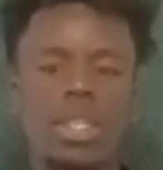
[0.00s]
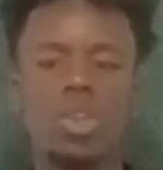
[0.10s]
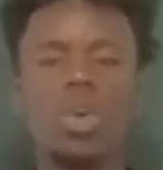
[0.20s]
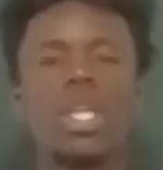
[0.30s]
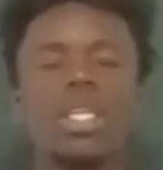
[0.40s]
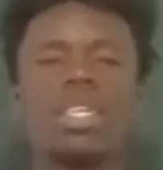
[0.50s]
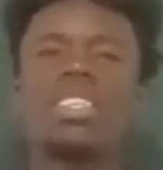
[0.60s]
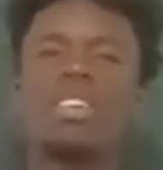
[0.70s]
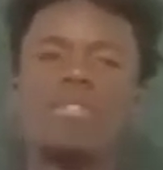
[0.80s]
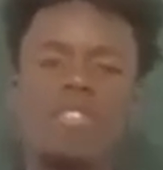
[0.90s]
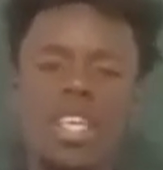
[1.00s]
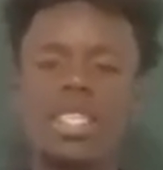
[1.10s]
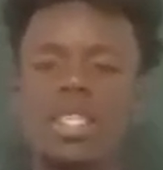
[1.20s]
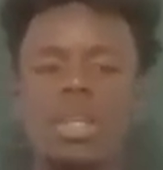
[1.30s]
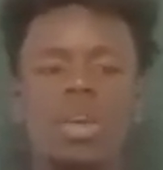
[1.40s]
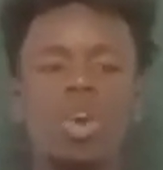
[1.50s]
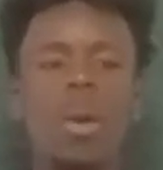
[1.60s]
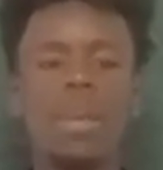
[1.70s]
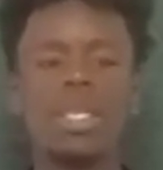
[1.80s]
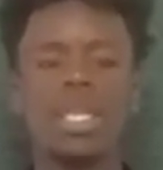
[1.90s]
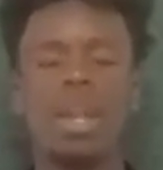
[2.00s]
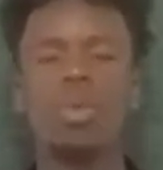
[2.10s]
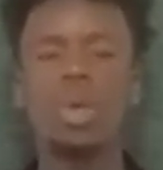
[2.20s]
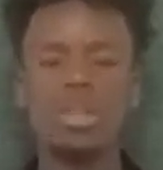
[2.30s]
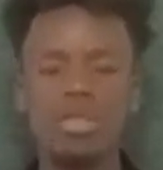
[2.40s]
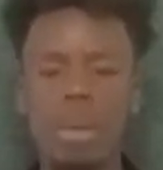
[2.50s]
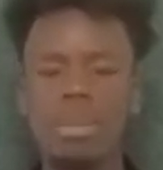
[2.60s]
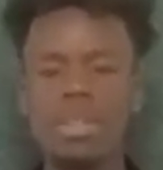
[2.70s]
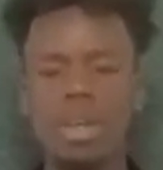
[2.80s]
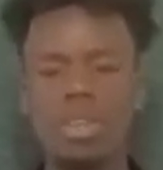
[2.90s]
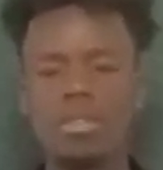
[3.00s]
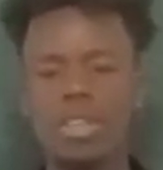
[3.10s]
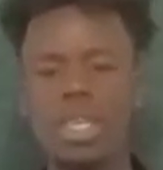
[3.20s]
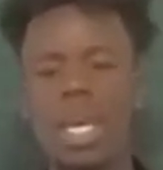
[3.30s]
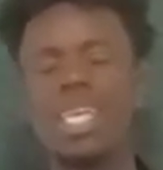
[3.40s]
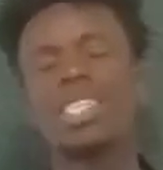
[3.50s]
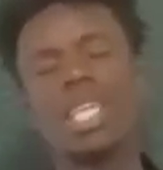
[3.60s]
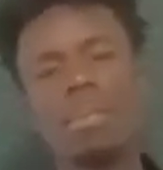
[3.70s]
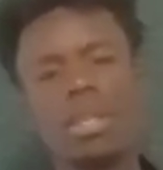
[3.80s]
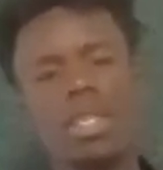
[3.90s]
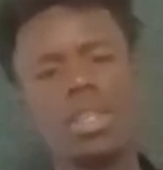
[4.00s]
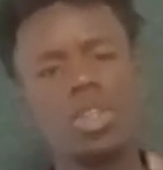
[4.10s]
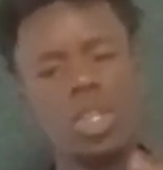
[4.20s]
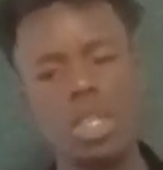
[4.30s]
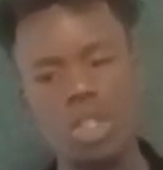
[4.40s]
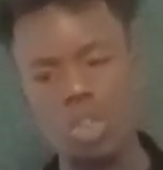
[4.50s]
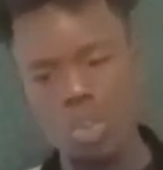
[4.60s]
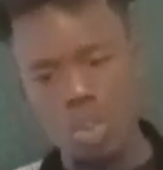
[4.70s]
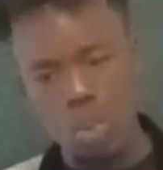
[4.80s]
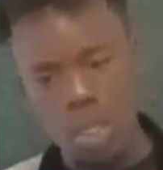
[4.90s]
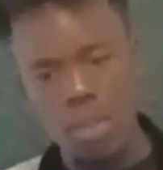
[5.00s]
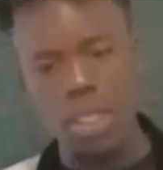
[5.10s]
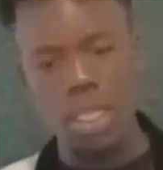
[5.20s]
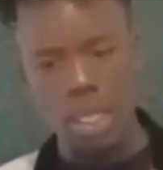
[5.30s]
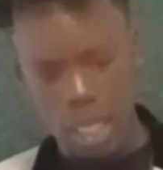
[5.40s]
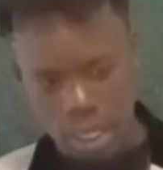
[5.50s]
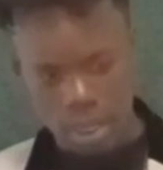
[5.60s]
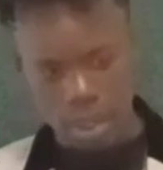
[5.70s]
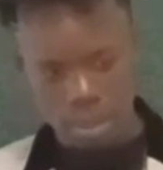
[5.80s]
recorded as the first commercial wind farm in South Africa, established in 2008.